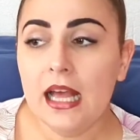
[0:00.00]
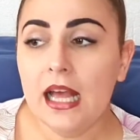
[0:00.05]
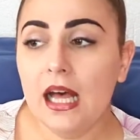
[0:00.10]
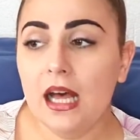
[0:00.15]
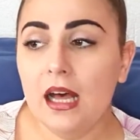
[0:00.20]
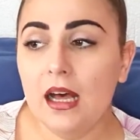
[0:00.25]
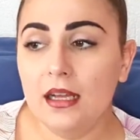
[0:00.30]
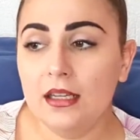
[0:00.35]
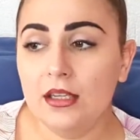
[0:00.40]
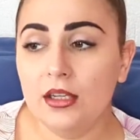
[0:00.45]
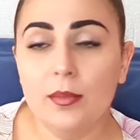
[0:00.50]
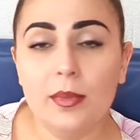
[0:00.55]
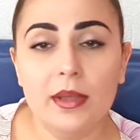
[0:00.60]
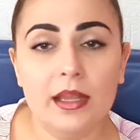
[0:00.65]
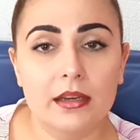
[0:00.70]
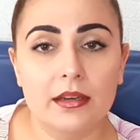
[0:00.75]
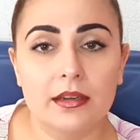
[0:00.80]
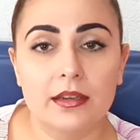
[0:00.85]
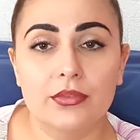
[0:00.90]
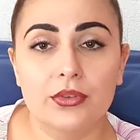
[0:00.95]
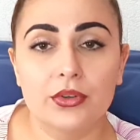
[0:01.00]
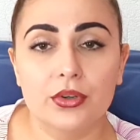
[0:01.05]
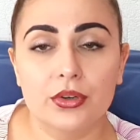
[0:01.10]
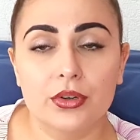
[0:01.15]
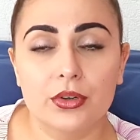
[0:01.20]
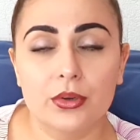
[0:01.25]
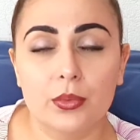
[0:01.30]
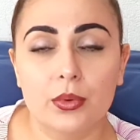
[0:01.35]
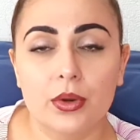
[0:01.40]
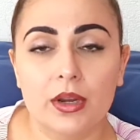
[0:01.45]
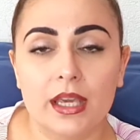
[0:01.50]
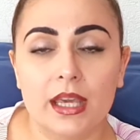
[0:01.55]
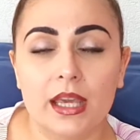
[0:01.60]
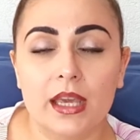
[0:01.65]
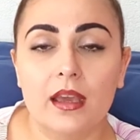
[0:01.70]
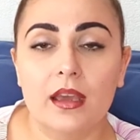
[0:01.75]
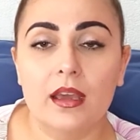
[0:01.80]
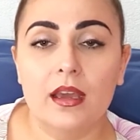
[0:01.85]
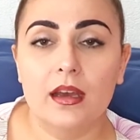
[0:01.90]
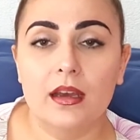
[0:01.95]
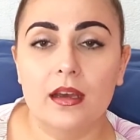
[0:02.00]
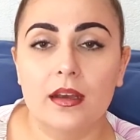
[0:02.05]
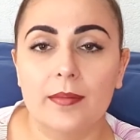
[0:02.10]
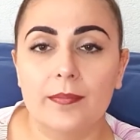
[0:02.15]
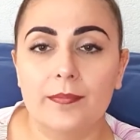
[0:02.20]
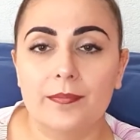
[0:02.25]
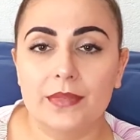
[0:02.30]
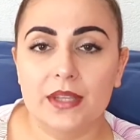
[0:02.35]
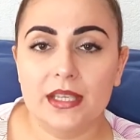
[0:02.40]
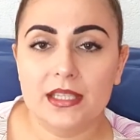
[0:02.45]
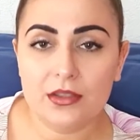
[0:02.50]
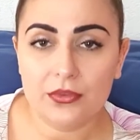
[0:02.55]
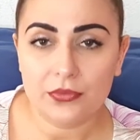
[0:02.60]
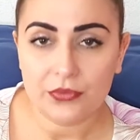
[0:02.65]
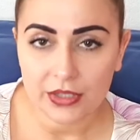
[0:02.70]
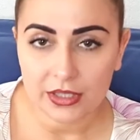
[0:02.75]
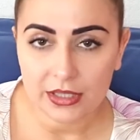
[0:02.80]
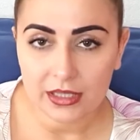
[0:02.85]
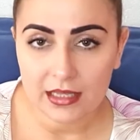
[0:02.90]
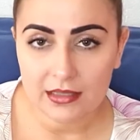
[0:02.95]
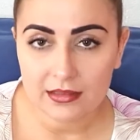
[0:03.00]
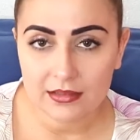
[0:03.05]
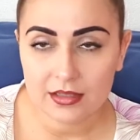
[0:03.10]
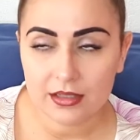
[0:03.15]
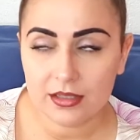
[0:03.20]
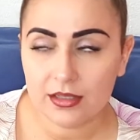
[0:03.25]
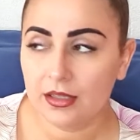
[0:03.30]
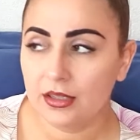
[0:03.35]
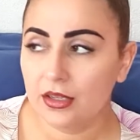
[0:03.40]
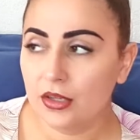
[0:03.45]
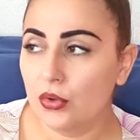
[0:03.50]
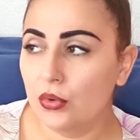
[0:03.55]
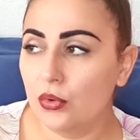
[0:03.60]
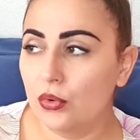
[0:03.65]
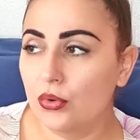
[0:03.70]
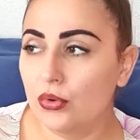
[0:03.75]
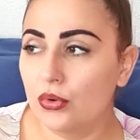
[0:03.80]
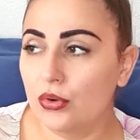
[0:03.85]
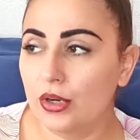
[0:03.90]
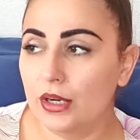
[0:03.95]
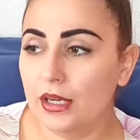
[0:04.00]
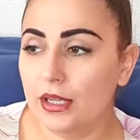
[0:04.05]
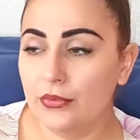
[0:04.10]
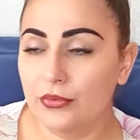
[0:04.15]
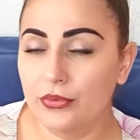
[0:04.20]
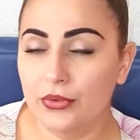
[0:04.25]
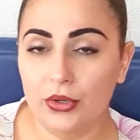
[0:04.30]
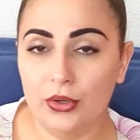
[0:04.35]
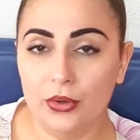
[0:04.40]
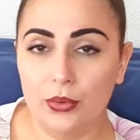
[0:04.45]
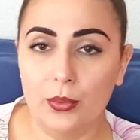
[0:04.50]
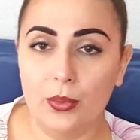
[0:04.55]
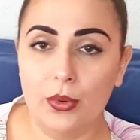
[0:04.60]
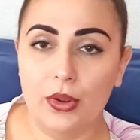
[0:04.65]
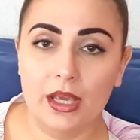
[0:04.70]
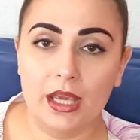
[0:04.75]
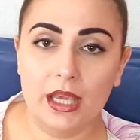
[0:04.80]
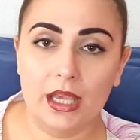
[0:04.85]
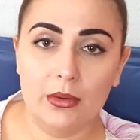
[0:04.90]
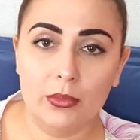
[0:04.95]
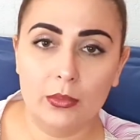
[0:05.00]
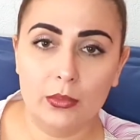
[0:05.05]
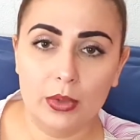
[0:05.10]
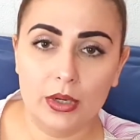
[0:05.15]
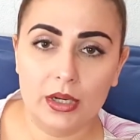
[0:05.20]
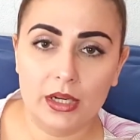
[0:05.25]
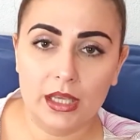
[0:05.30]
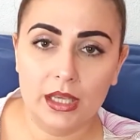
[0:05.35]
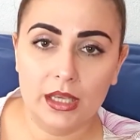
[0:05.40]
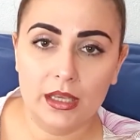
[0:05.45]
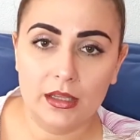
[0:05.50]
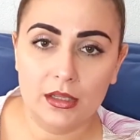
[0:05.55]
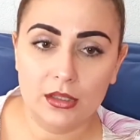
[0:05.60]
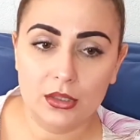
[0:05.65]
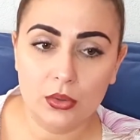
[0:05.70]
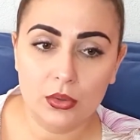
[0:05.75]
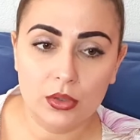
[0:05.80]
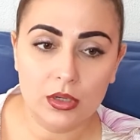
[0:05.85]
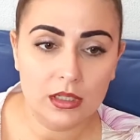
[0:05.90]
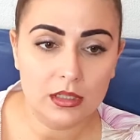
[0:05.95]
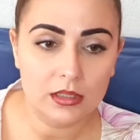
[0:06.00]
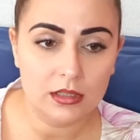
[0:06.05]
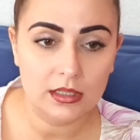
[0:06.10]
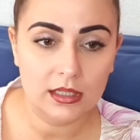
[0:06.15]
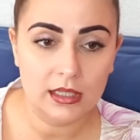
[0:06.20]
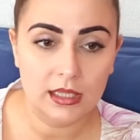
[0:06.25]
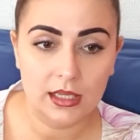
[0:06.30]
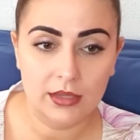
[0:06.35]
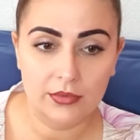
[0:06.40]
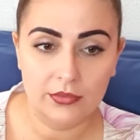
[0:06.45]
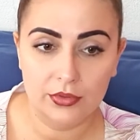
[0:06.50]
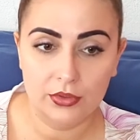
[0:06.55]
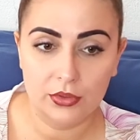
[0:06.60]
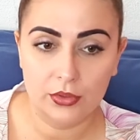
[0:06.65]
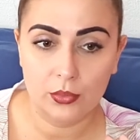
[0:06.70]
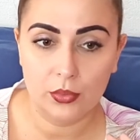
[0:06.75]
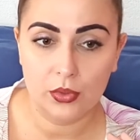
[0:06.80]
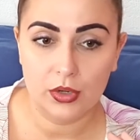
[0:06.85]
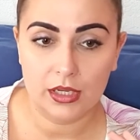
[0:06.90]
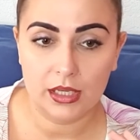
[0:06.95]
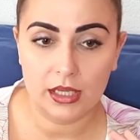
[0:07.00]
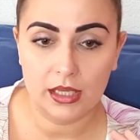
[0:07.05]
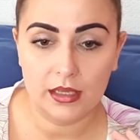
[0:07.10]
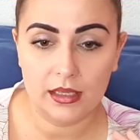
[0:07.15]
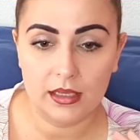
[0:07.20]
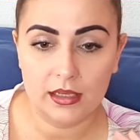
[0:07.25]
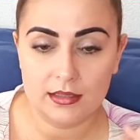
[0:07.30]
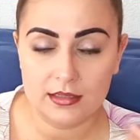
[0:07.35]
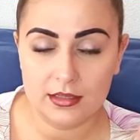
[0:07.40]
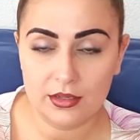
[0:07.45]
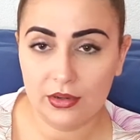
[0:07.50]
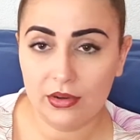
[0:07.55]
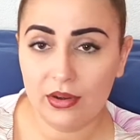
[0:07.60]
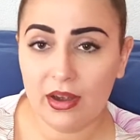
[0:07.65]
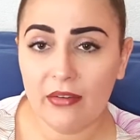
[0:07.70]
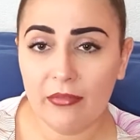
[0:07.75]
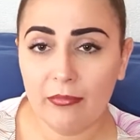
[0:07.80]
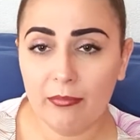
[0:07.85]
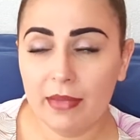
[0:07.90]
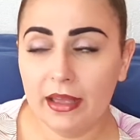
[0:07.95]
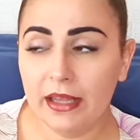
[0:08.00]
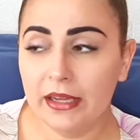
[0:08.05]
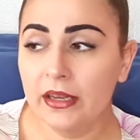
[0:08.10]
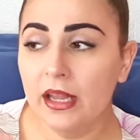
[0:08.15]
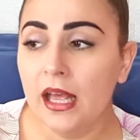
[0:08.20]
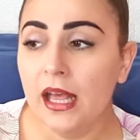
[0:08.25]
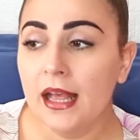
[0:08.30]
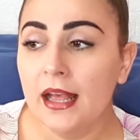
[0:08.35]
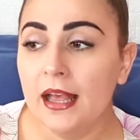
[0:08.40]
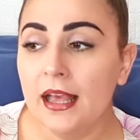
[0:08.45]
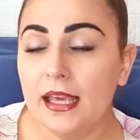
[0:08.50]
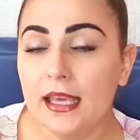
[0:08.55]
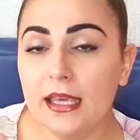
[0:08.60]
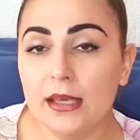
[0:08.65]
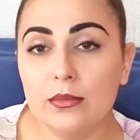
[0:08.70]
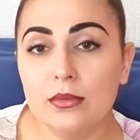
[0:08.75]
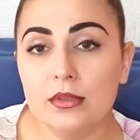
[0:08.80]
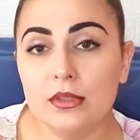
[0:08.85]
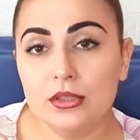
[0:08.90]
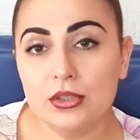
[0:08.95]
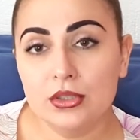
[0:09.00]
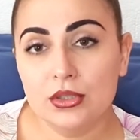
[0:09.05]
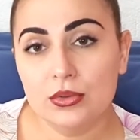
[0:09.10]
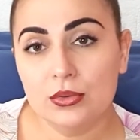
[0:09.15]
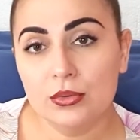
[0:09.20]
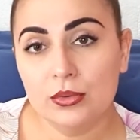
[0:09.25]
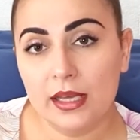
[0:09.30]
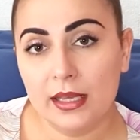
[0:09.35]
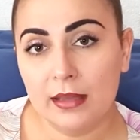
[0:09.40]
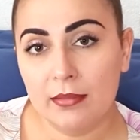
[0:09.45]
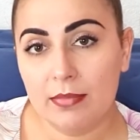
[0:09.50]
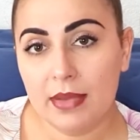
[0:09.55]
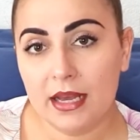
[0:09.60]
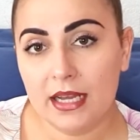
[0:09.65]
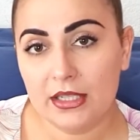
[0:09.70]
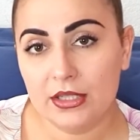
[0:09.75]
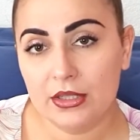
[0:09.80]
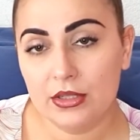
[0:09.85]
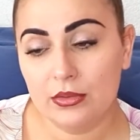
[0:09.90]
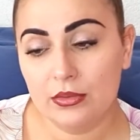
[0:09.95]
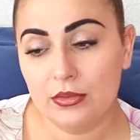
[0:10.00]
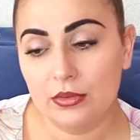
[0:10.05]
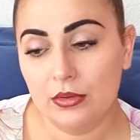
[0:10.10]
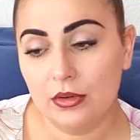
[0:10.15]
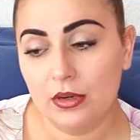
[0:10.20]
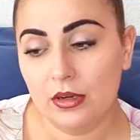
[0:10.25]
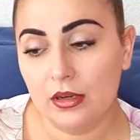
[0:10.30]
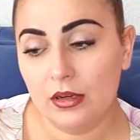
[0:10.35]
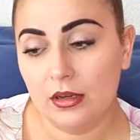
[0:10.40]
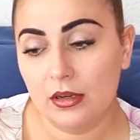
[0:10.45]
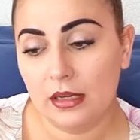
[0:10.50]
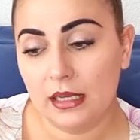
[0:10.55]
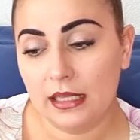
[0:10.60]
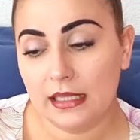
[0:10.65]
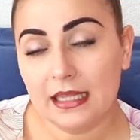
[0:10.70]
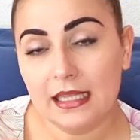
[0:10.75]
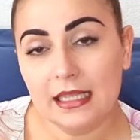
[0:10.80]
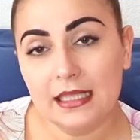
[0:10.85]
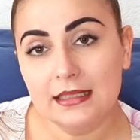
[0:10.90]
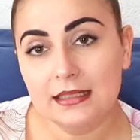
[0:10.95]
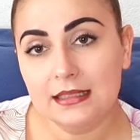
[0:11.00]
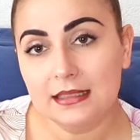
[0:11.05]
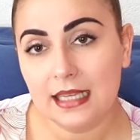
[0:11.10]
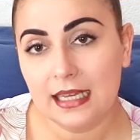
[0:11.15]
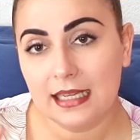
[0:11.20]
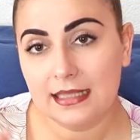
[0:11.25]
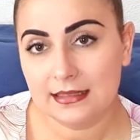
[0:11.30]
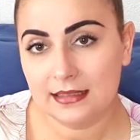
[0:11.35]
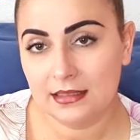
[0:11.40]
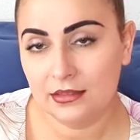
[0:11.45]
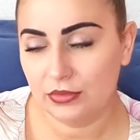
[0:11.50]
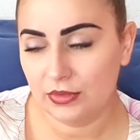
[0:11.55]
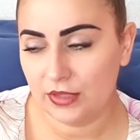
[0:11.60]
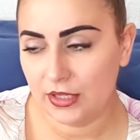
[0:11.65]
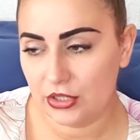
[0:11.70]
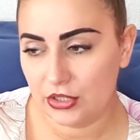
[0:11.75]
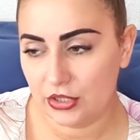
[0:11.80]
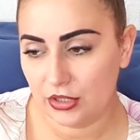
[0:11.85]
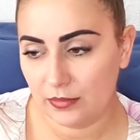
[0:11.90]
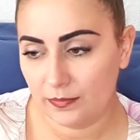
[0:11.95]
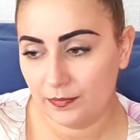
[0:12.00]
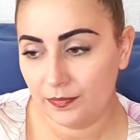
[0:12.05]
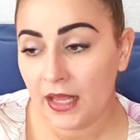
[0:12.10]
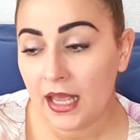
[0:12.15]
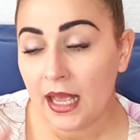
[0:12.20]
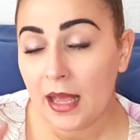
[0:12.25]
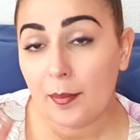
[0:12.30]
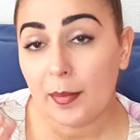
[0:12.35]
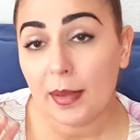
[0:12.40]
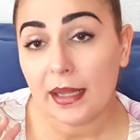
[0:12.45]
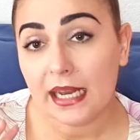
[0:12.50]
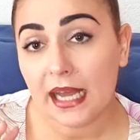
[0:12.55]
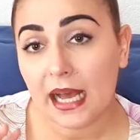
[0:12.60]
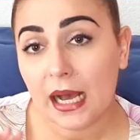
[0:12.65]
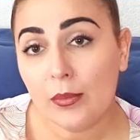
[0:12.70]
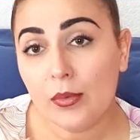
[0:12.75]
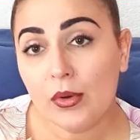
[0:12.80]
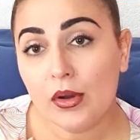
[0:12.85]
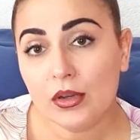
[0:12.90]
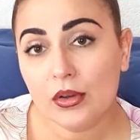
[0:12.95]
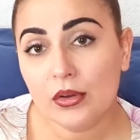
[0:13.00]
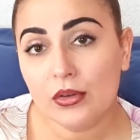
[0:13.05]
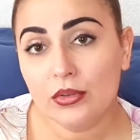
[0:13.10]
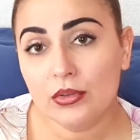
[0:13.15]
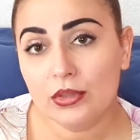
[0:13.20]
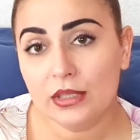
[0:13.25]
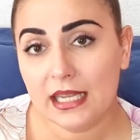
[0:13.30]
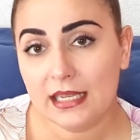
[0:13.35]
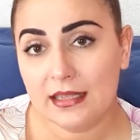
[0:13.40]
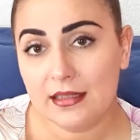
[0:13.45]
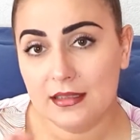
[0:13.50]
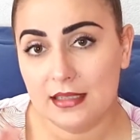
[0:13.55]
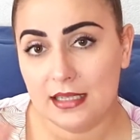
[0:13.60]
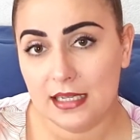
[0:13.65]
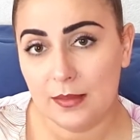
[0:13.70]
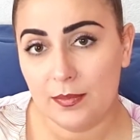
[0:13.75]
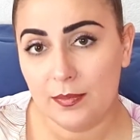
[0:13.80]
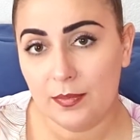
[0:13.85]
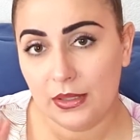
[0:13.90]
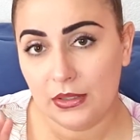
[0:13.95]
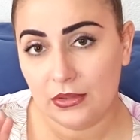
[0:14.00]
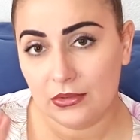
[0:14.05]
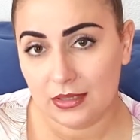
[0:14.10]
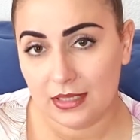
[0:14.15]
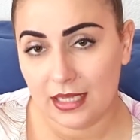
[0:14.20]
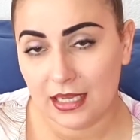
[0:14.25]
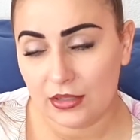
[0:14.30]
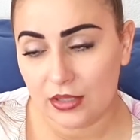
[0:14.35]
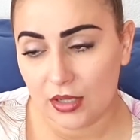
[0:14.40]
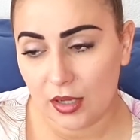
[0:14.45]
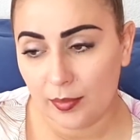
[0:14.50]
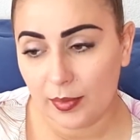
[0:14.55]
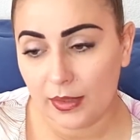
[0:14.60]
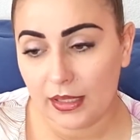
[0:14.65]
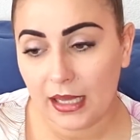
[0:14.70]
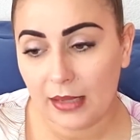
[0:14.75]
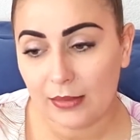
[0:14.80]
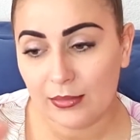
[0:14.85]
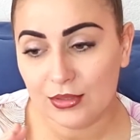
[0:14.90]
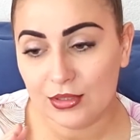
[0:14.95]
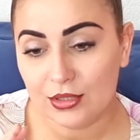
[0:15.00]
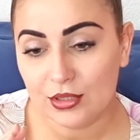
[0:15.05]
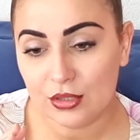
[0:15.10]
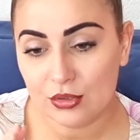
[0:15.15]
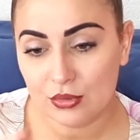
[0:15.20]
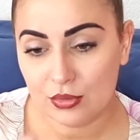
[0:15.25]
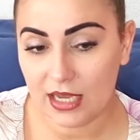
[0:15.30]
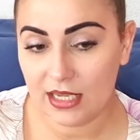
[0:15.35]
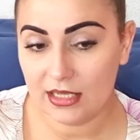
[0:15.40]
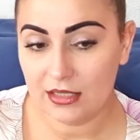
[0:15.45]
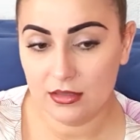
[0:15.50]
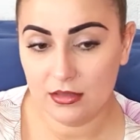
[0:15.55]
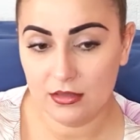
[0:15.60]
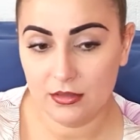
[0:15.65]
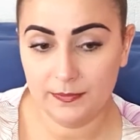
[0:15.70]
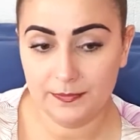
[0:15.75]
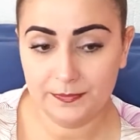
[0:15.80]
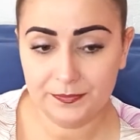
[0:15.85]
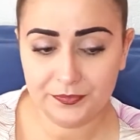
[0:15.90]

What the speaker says: No matter if you're working as a freelancer or if you're working locally, if you're working as a craftsman, it will impact you at least as inflation. But I won't go that deep into that topic. I will just try to